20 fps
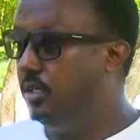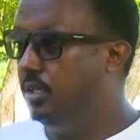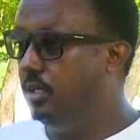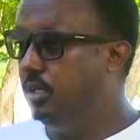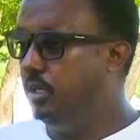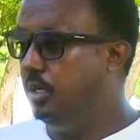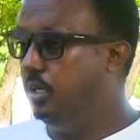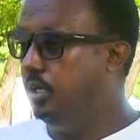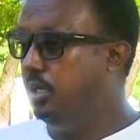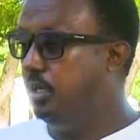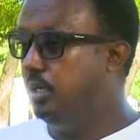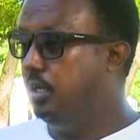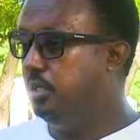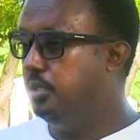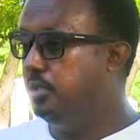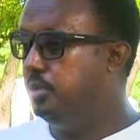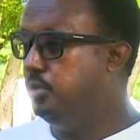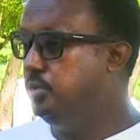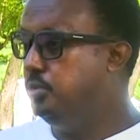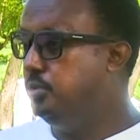uh,
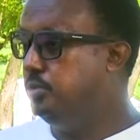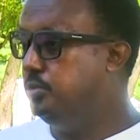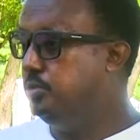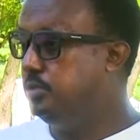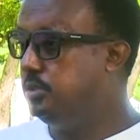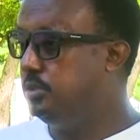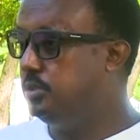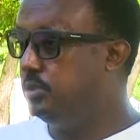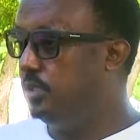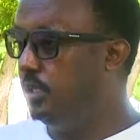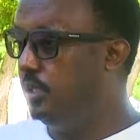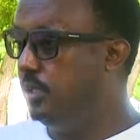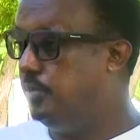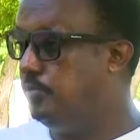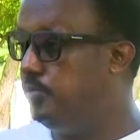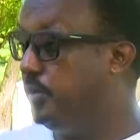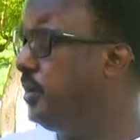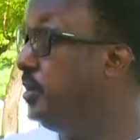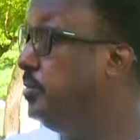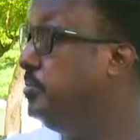you lose uh,
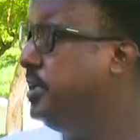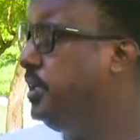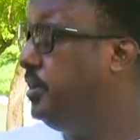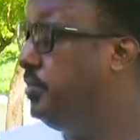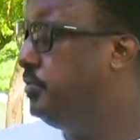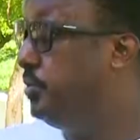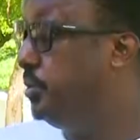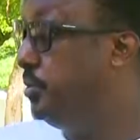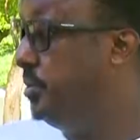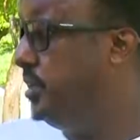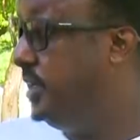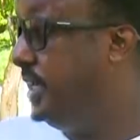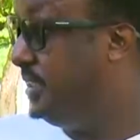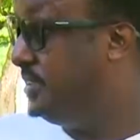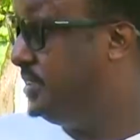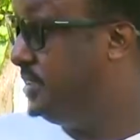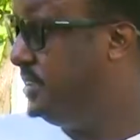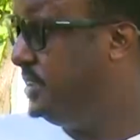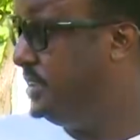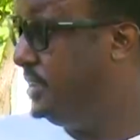very meaningful
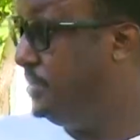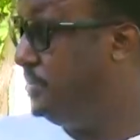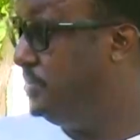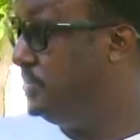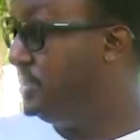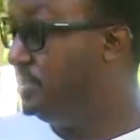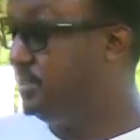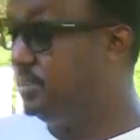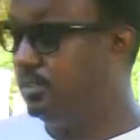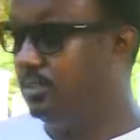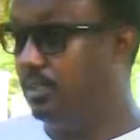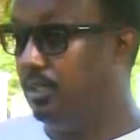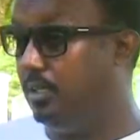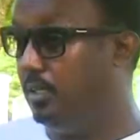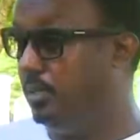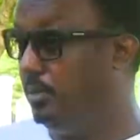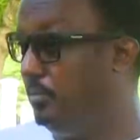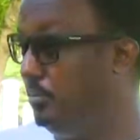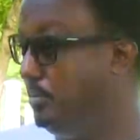relationships, uh,